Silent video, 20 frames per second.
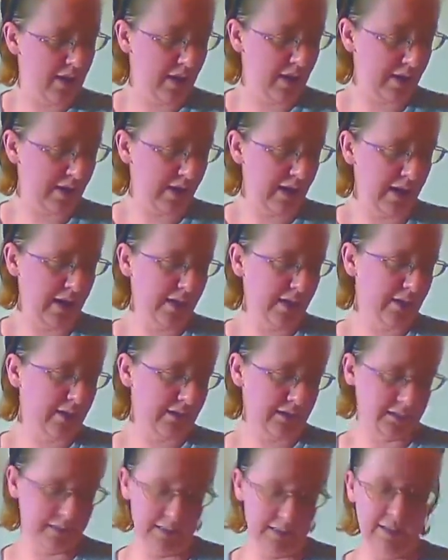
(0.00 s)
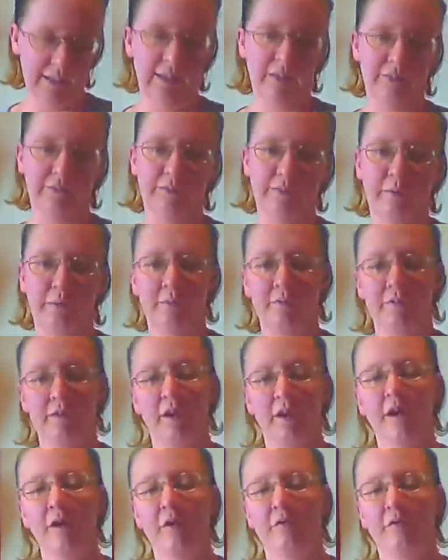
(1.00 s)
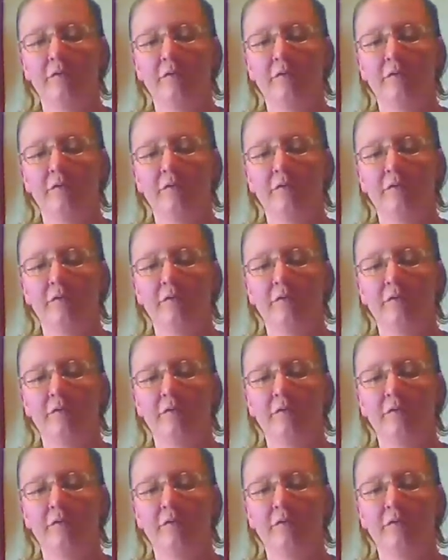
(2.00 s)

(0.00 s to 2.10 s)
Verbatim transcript: I got a sticker from Dog